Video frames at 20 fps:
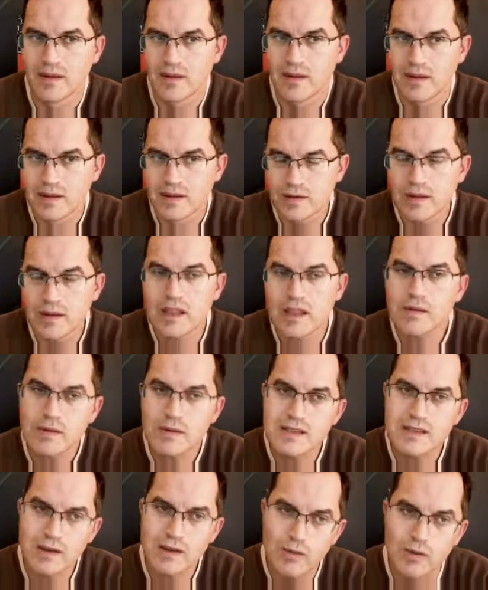So that was
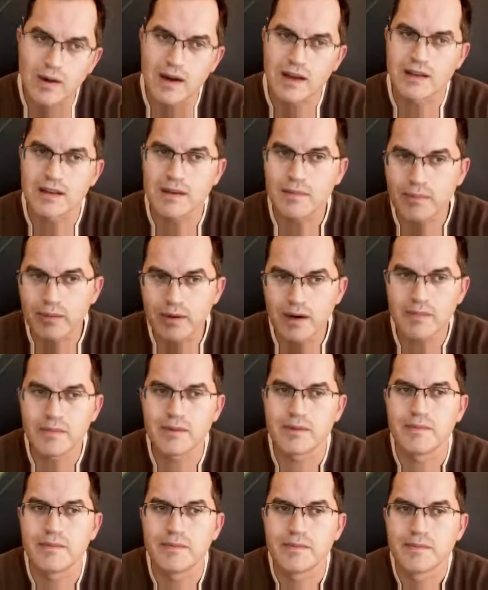quite a
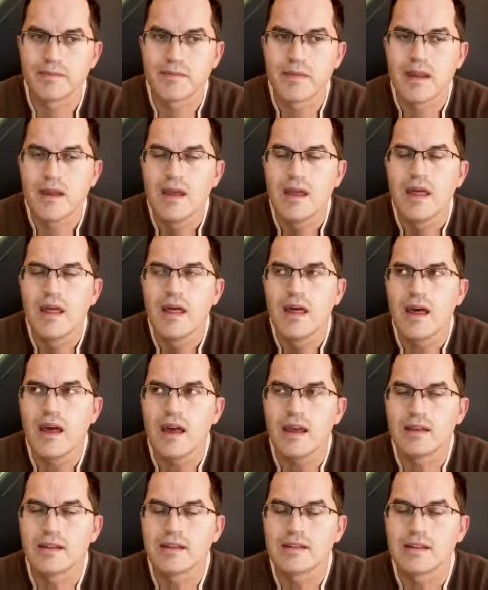problem.
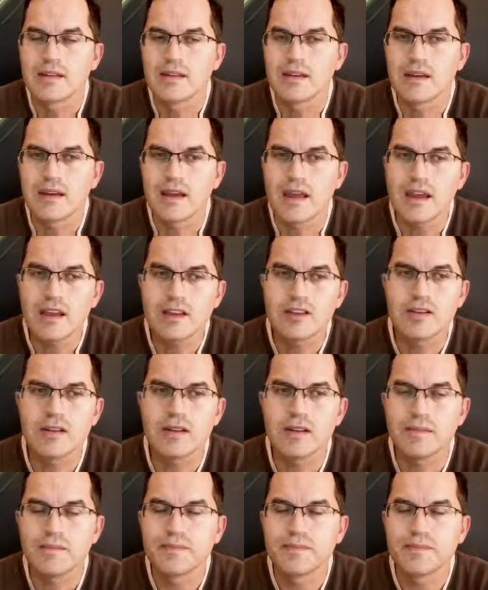And actually,